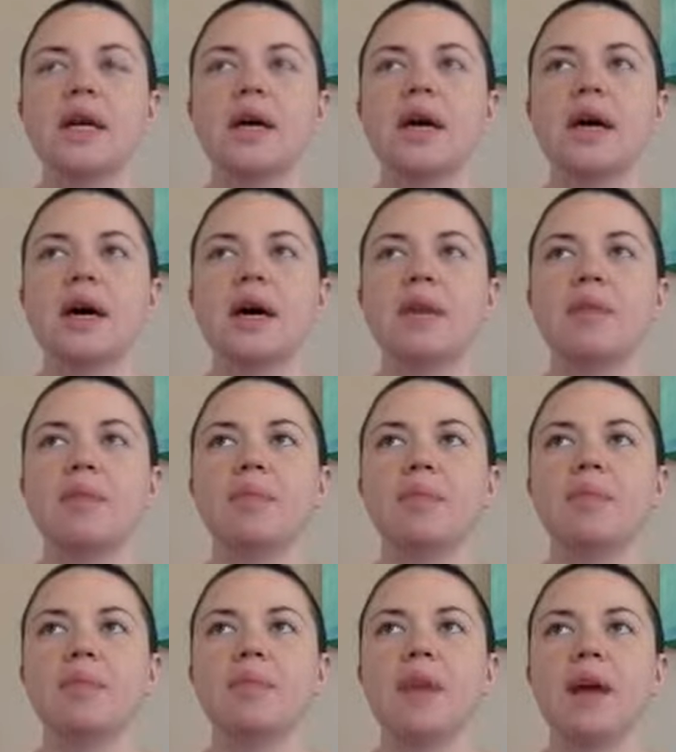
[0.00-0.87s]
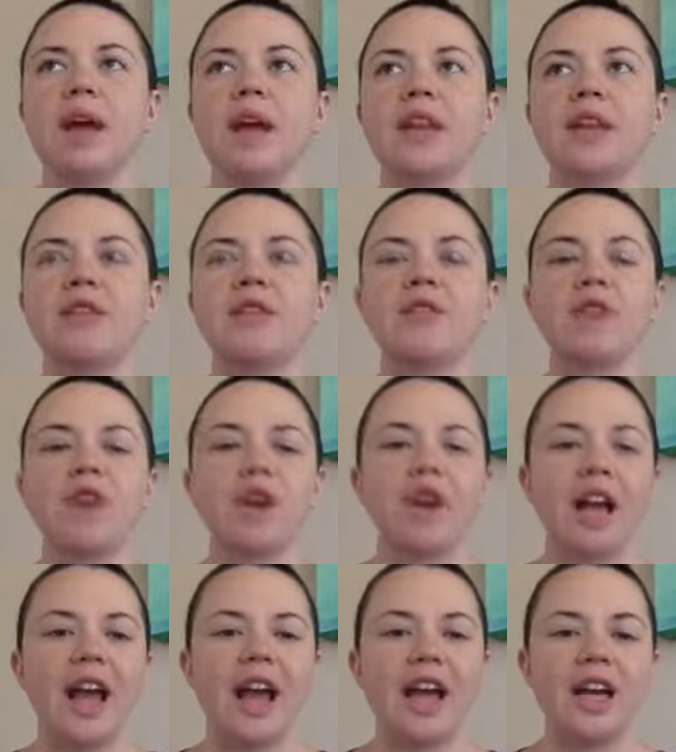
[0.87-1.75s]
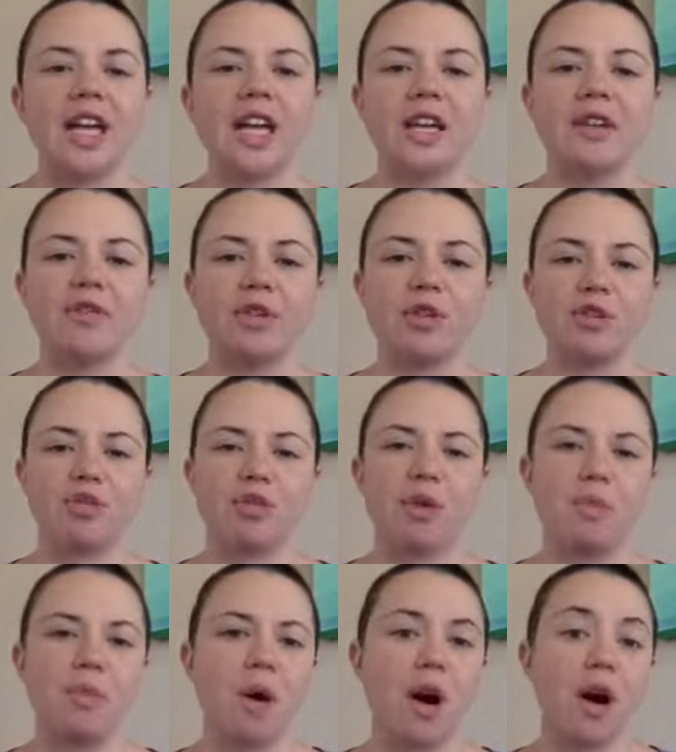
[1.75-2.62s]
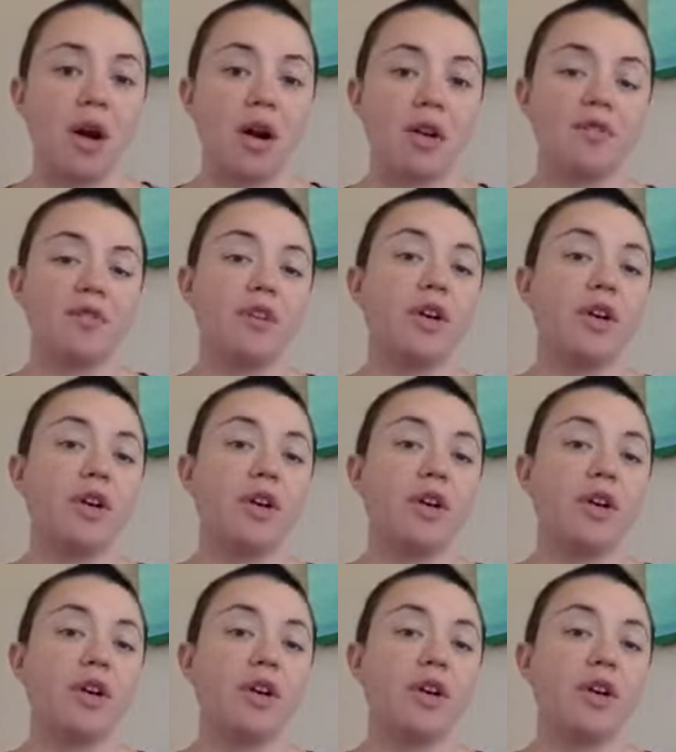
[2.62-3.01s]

at the very end of a three-part,